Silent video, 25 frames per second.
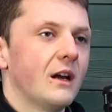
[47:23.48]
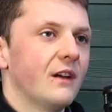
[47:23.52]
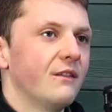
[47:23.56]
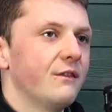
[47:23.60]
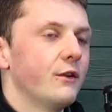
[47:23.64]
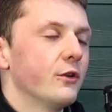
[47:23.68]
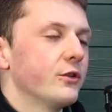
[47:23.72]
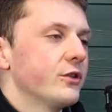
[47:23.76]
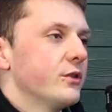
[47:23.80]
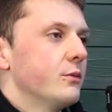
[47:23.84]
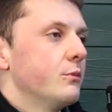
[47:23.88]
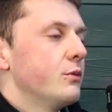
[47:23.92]
like
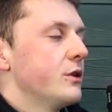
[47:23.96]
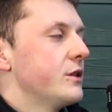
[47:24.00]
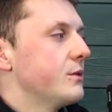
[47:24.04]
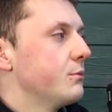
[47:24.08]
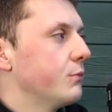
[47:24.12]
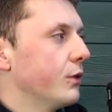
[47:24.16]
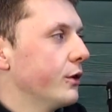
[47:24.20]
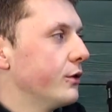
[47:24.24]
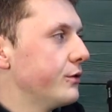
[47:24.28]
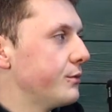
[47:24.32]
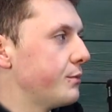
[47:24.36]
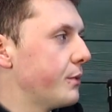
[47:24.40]
Folsom
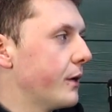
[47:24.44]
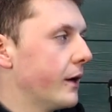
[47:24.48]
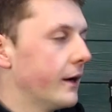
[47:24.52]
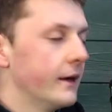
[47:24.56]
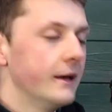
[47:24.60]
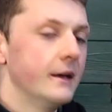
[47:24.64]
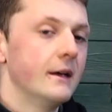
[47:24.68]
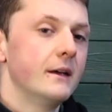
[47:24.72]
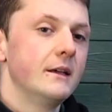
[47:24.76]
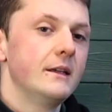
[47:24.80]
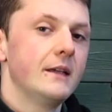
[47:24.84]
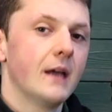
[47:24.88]
Prison Blues,
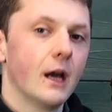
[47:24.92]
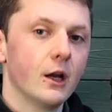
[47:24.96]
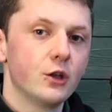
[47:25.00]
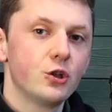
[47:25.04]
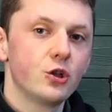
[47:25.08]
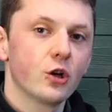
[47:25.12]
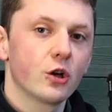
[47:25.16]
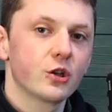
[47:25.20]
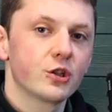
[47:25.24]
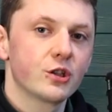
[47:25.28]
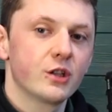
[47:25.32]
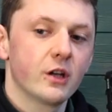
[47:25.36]
but yeah,
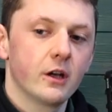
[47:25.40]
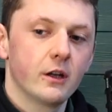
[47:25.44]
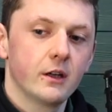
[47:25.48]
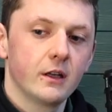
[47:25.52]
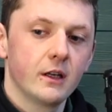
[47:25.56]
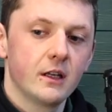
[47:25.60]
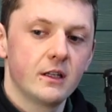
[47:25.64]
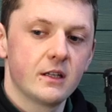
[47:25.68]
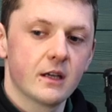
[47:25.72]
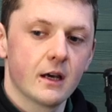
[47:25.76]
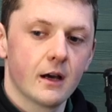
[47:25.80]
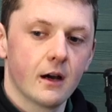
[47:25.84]
Josh
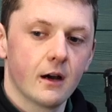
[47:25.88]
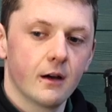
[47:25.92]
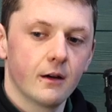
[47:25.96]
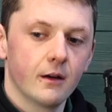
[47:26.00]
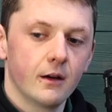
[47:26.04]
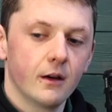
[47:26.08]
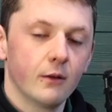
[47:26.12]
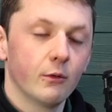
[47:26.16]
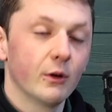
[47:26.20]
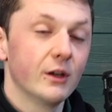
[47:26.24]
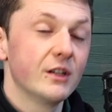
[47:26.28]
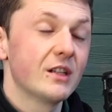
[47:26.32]
Turner
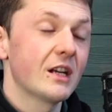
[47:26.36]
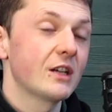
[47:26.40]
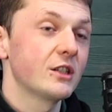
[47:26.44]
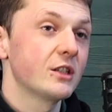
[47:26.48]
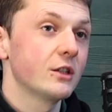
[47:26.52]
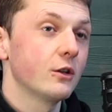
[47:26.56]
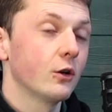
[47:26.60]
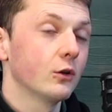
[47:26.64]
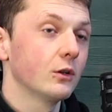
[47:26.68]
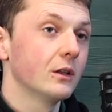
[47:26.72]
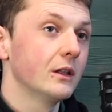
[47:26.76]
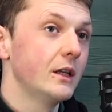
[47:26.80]
guitar. Well, it's
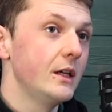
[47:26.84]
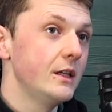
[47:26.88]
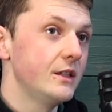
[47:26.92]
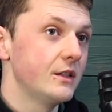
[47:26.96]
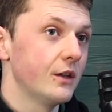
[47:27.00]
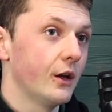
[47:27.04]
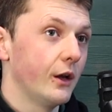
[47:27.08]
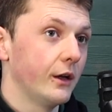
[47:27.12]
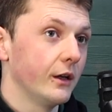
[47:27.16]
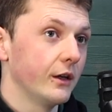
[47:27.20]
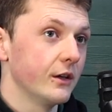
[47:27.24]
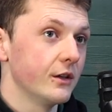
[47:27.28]
actually called Lee
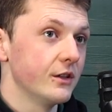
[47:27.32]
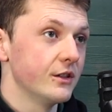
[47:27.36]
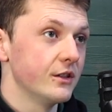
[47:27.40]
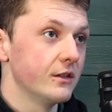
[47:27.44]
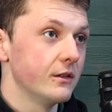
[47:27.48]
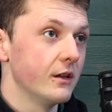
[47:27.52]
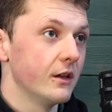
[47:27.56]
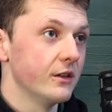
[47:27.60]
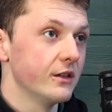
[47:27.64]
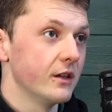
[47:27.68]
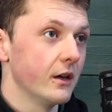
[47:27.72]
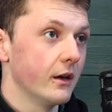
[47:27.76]
Turner
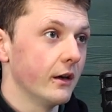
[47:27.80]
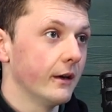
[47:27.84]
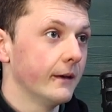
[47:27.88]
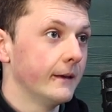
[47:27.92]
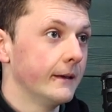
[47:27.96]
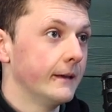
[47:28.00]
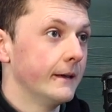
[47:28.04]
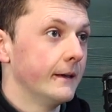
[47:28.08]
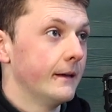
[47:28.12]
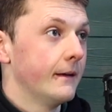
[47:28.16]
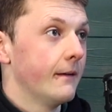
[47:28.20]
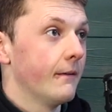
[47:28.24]
because there's
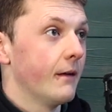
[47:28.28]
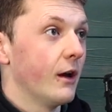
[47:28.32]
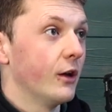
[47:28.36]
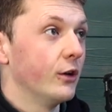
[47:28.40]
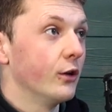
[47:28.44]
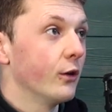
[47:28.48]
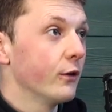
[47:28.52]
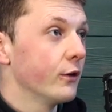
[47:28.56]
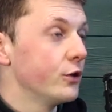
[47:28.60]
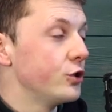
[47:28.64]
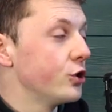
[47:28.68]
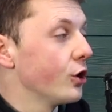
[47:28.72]

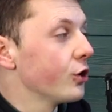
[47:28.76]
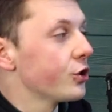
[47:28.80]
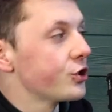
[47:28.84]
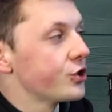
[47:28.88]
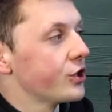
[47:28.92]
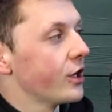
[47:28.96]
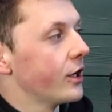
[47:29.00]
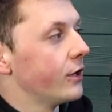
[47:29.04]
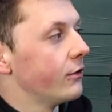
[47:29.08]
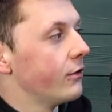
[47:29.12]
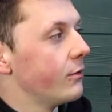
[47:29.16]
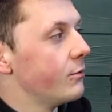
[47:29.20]
another
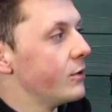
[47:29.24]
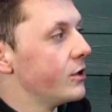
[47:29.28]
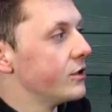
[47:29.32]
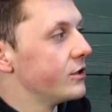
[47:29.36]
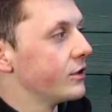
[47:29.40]
Josh Turner in